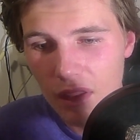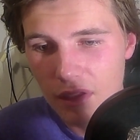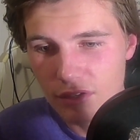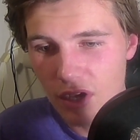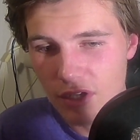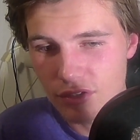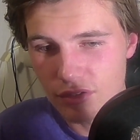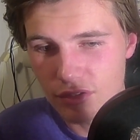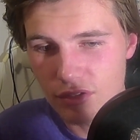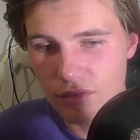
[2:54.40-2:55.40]

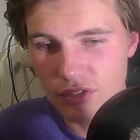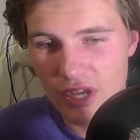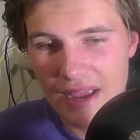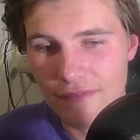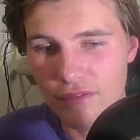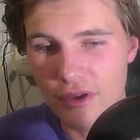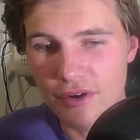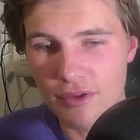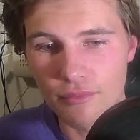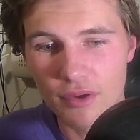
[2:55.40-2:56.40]
Dodgers' Jack
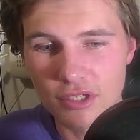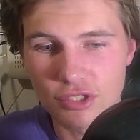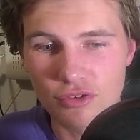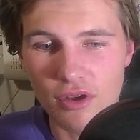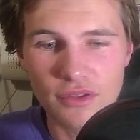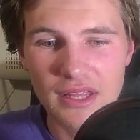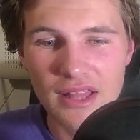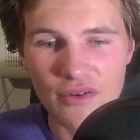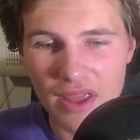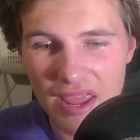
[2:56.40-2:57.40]
Flaherty really struggled. He
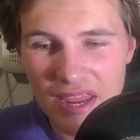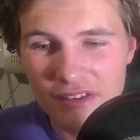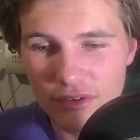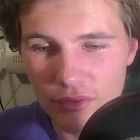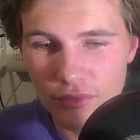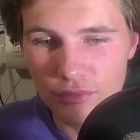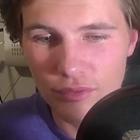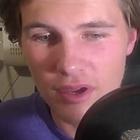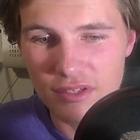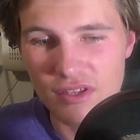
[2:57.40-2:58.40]
allowed 8 earned
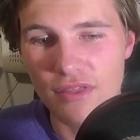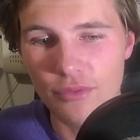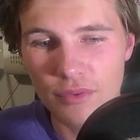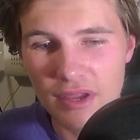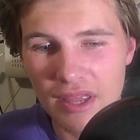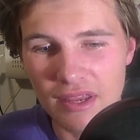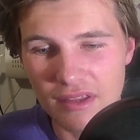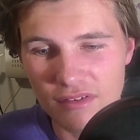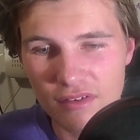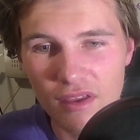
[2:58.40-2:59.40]
runs in 3
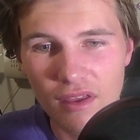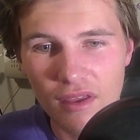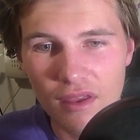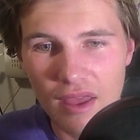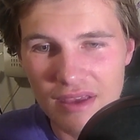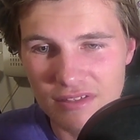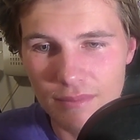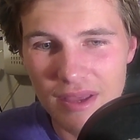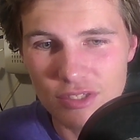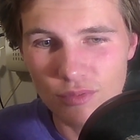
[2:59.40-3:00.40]
innings. As the
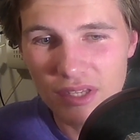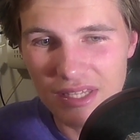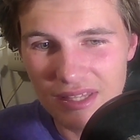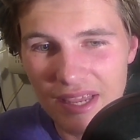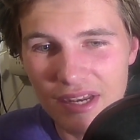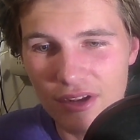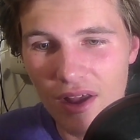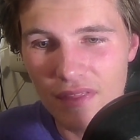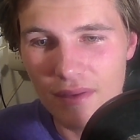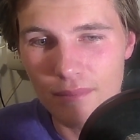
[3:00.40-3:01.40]
Mets really laid it
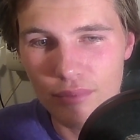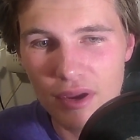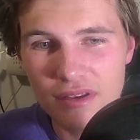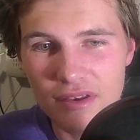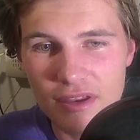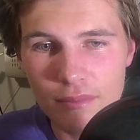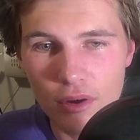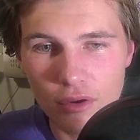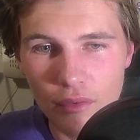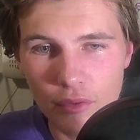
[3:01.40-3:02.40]
on them, Brandon Nimmo going